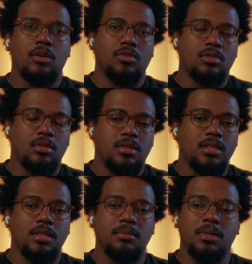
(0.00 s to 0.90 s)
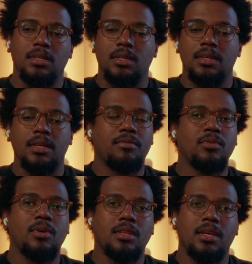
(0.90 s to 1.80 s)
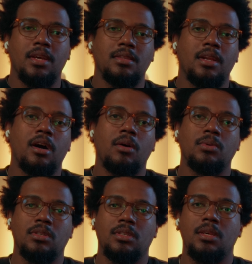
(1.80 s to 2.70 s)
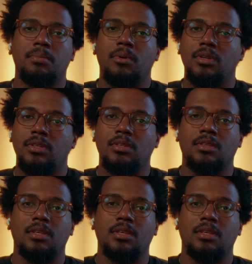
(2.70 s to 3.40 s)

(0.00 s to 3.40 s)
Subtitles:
Ghost of Tsushima, a few other games that I always just keep on it just in